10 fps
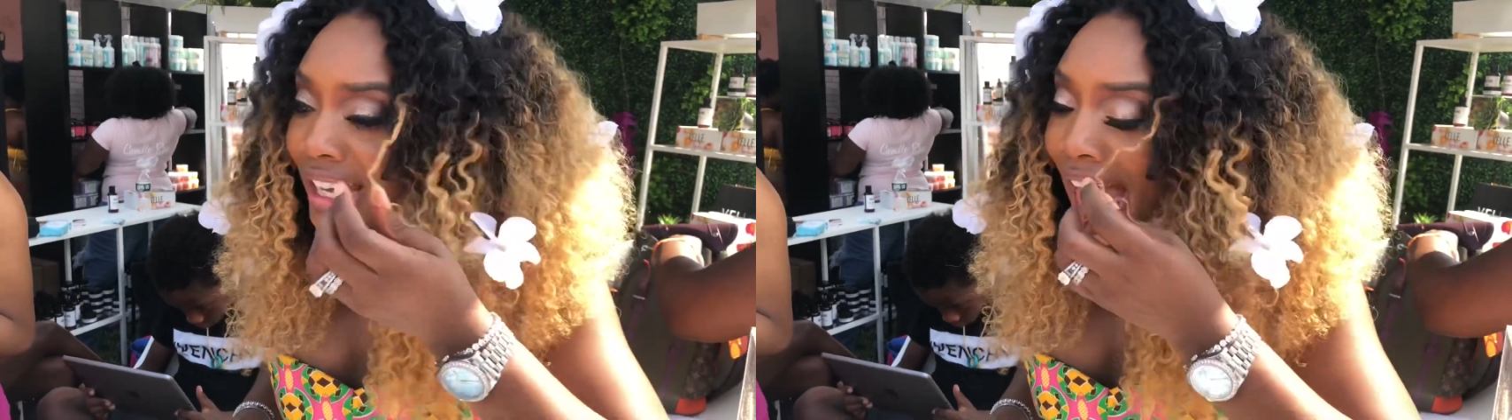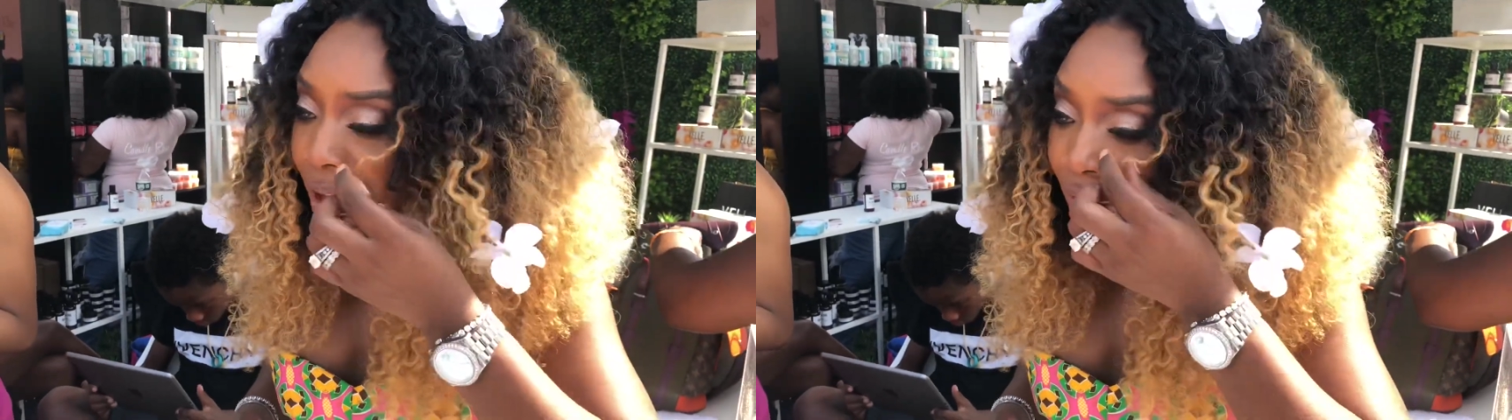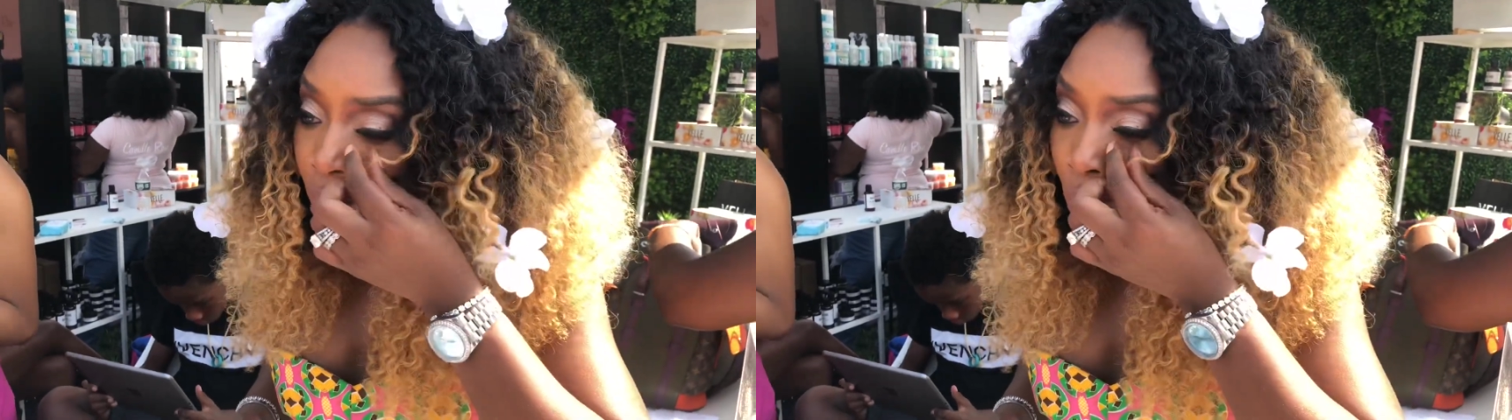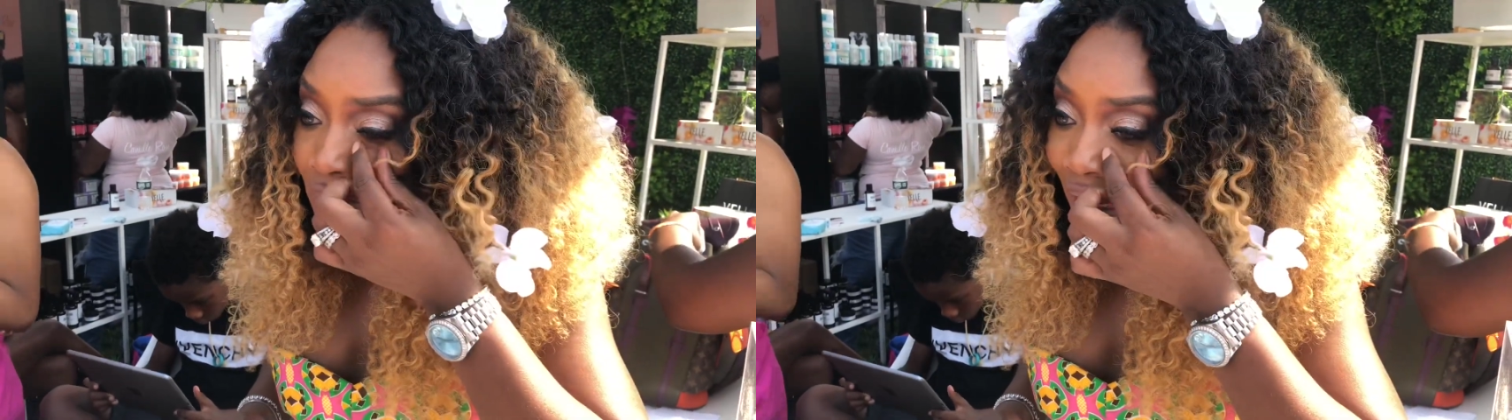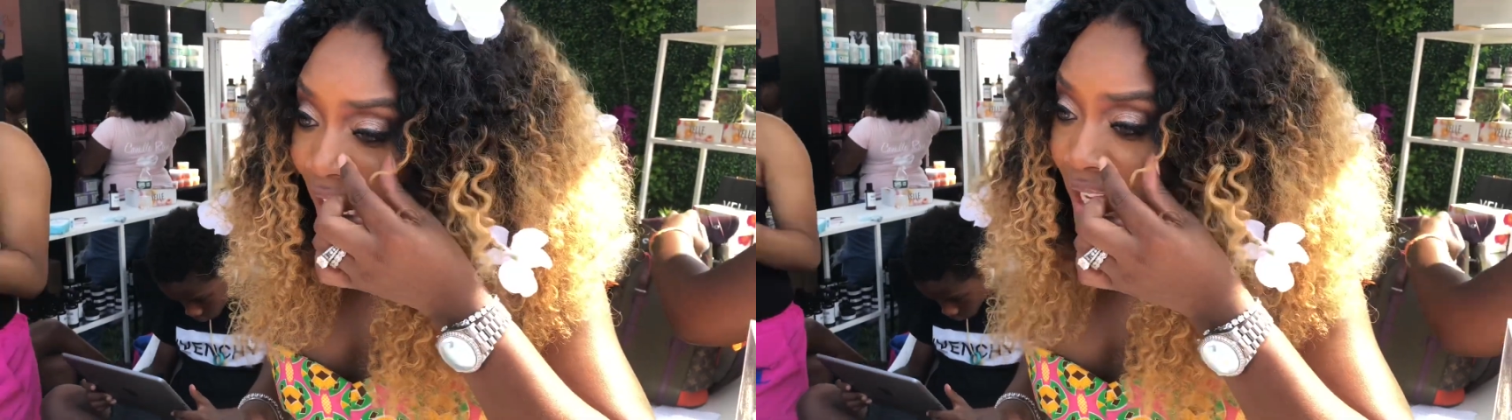but caffeine
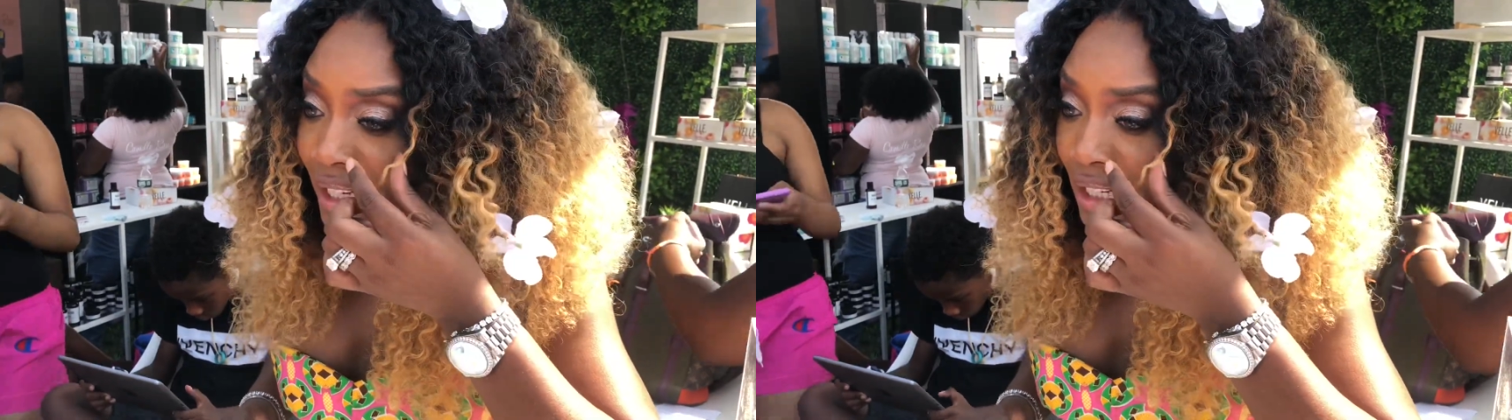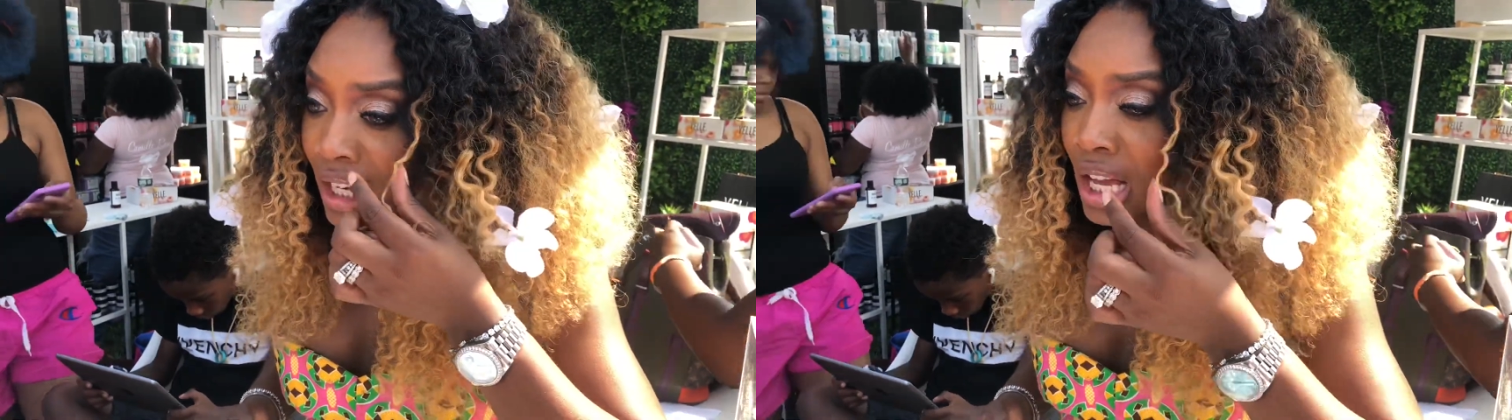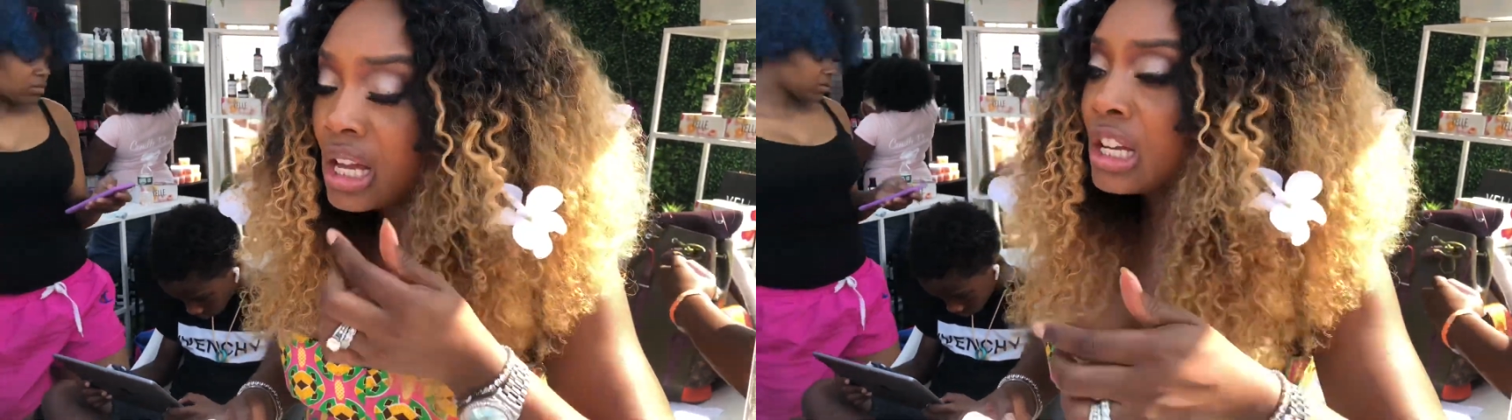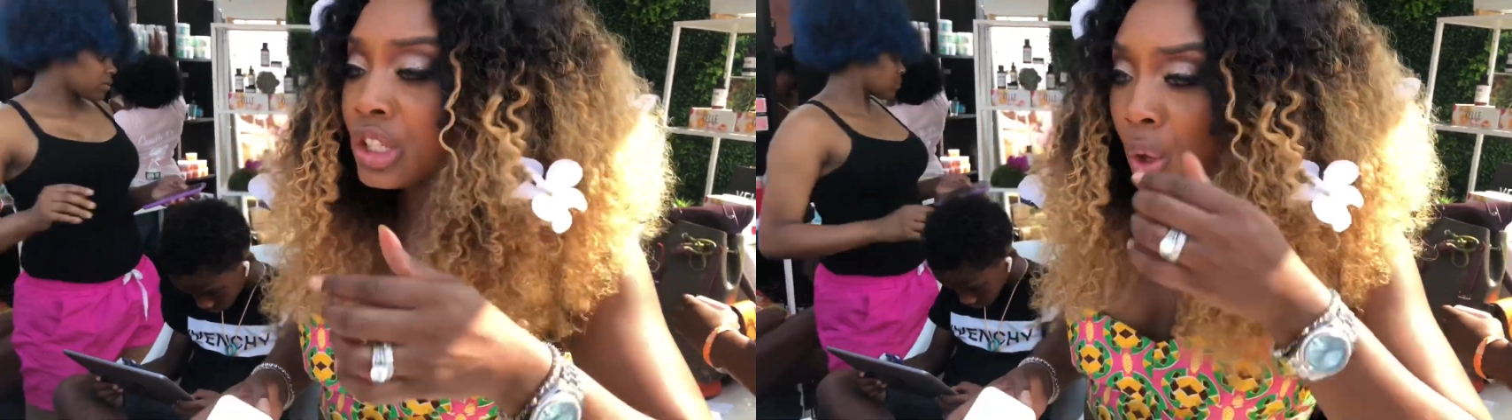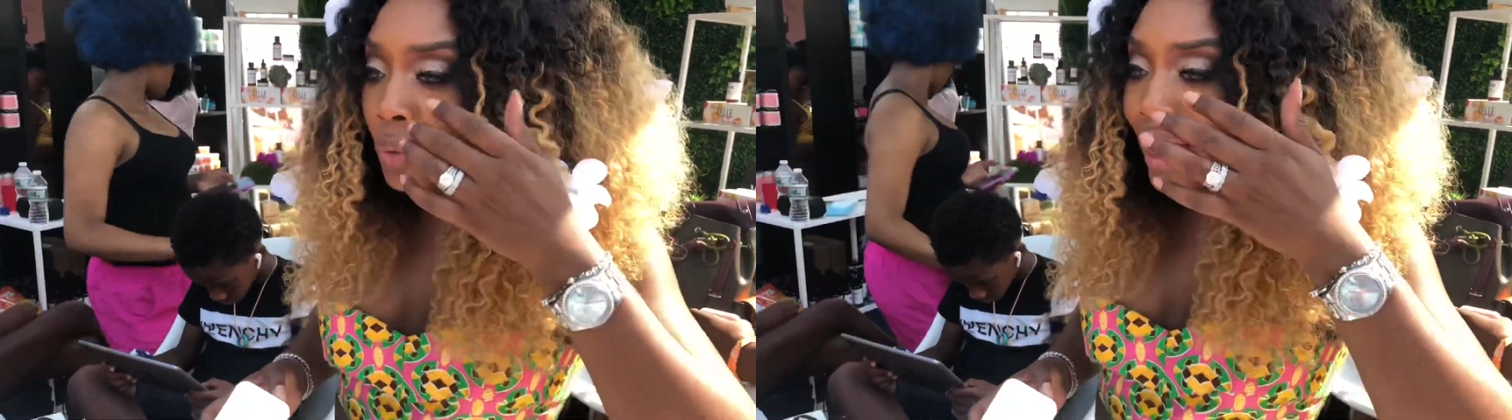will tighten.
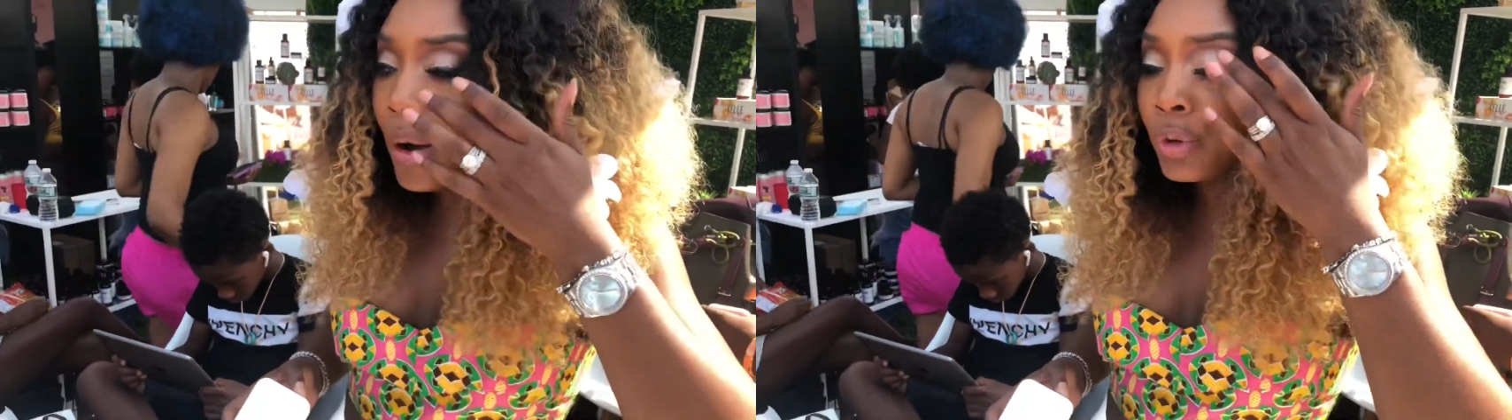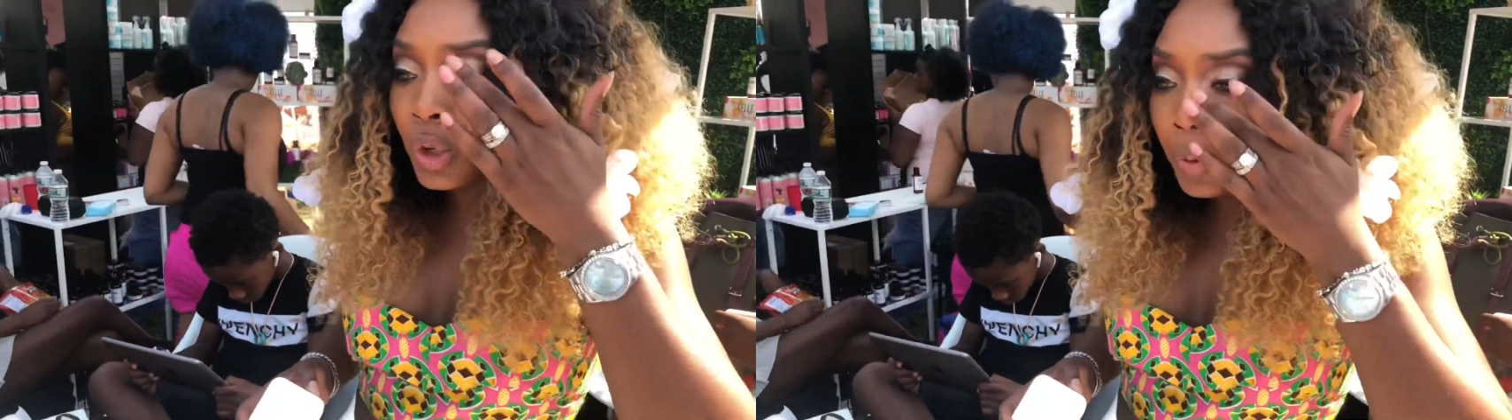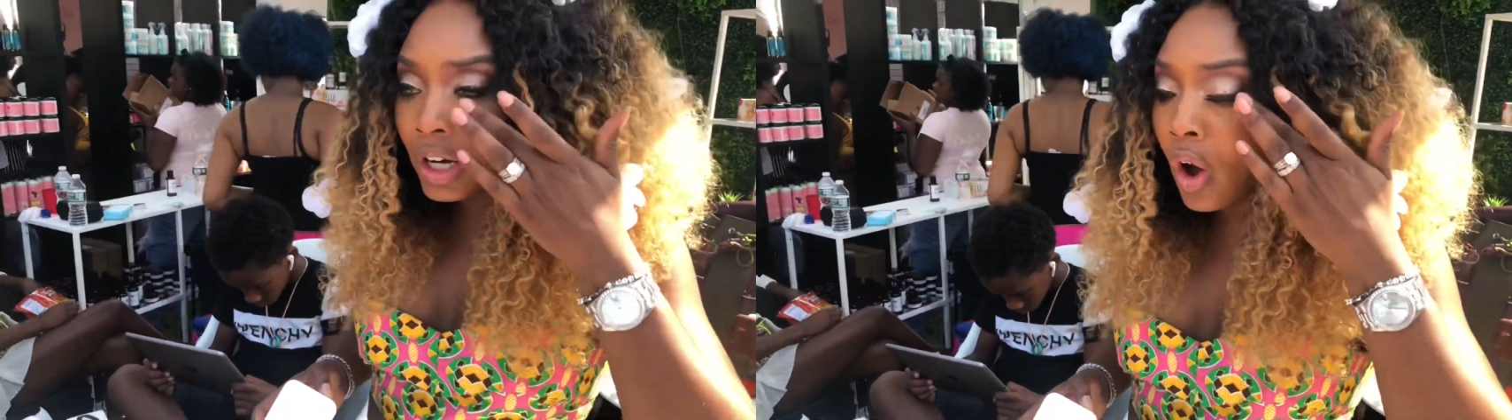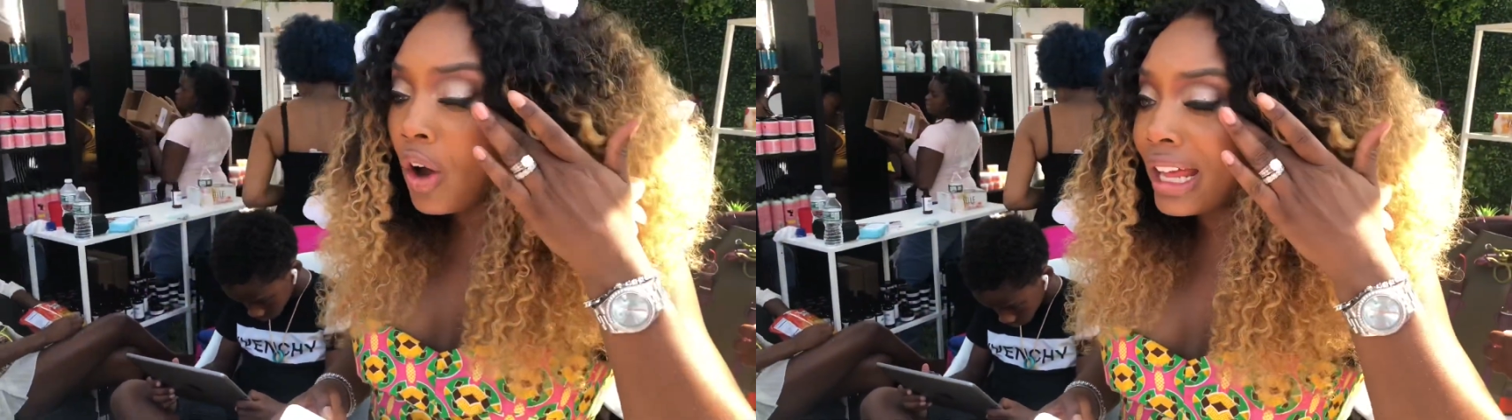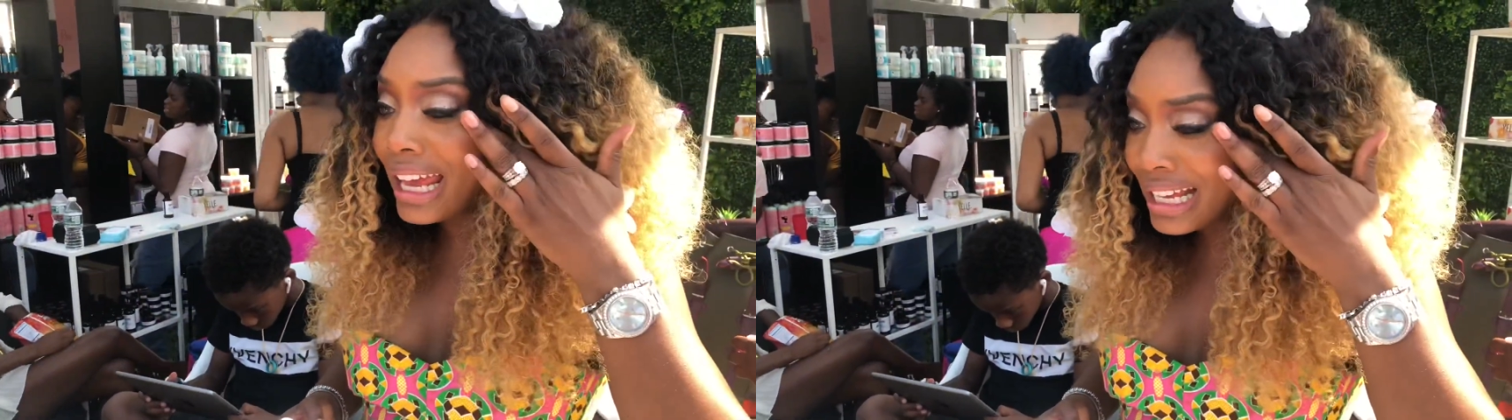So that when you put it on, it